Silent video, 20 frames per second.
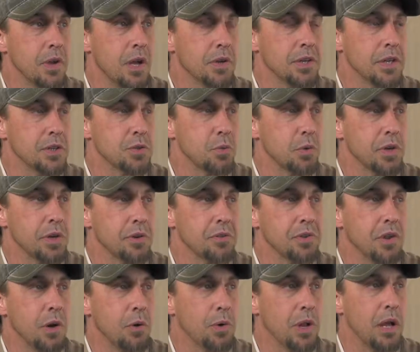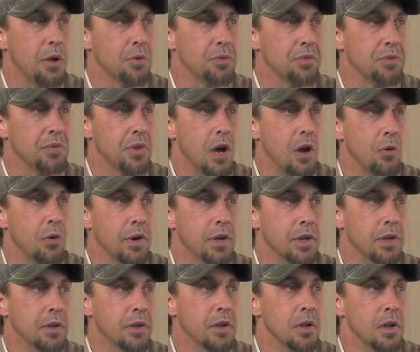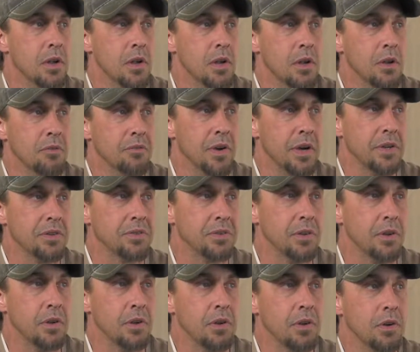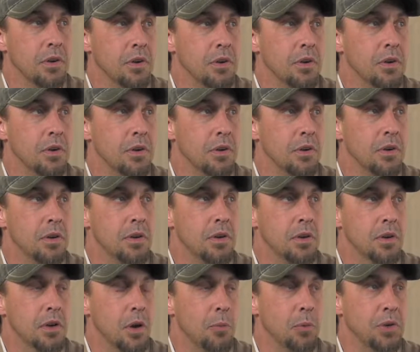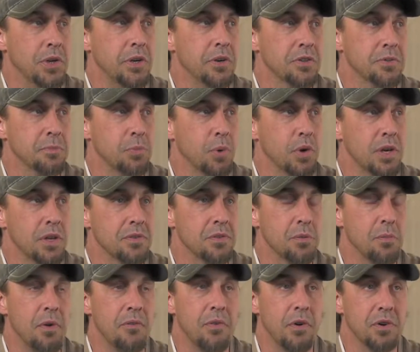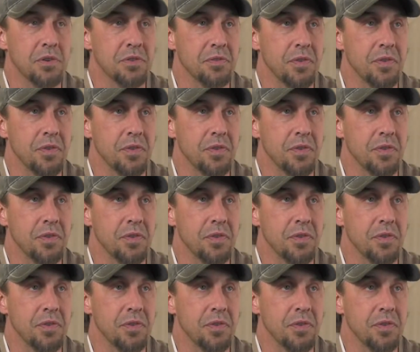19, 20 years old, I was already facing a uh, couple years in prison on my first